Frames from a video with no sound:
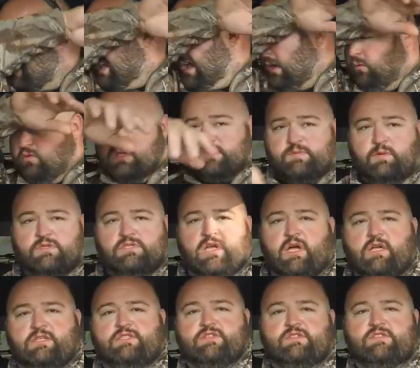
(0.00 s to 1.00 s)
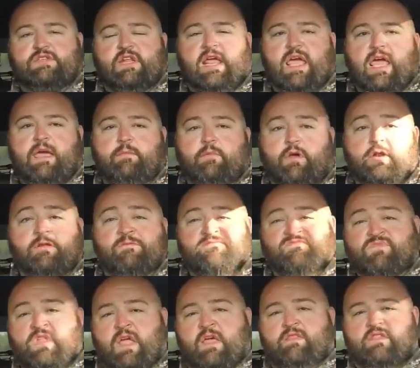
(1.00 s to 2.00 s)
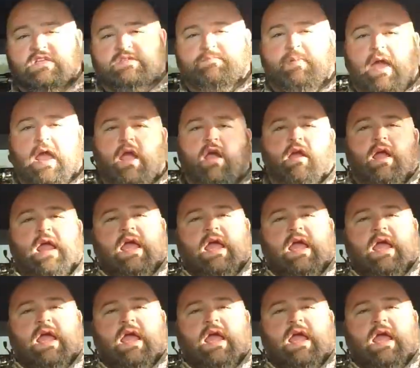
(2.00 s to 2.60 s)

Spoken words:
wasn't supposed to hunt until today. But this bear,